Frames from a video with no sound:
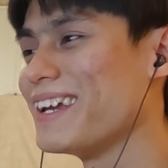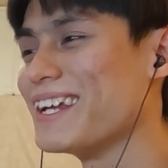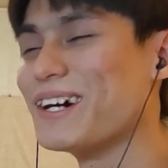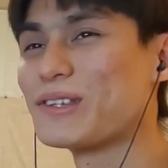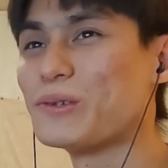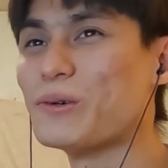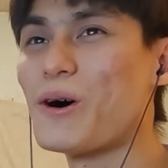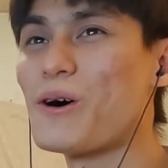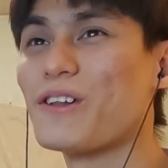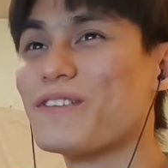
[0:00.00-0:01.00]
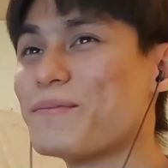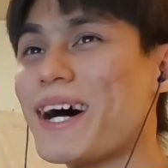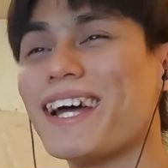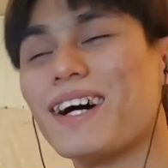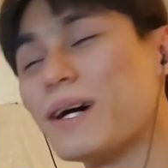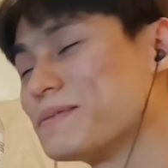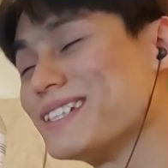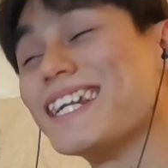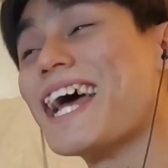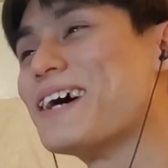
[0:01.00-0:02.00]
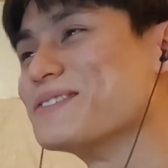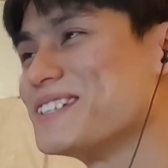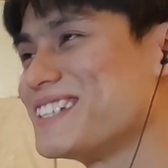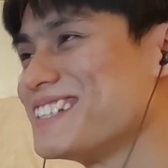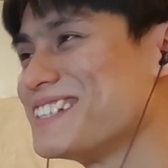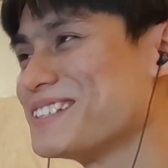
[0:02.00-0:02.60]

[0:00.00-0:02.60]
You know, through all of my ups and downs,